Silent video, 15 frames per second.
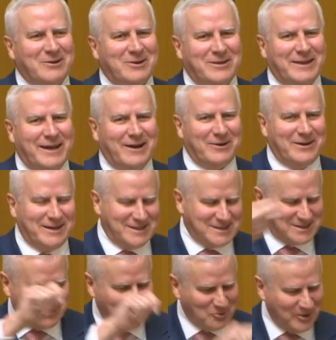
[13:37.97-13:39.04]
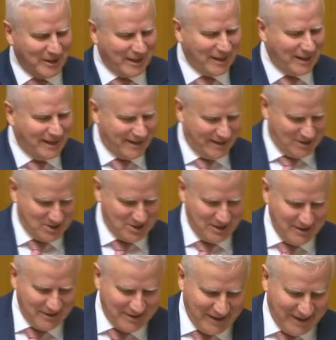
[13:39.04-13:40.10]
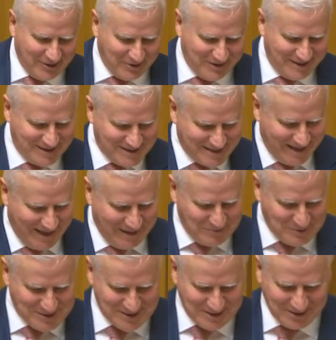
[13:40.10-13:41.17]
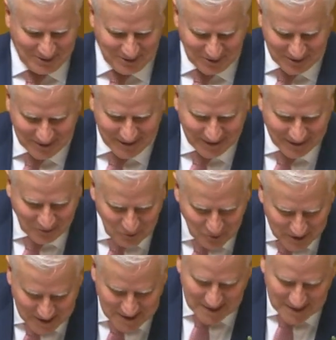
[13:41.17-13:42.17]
There it is, writ large. There it is, absolutely writ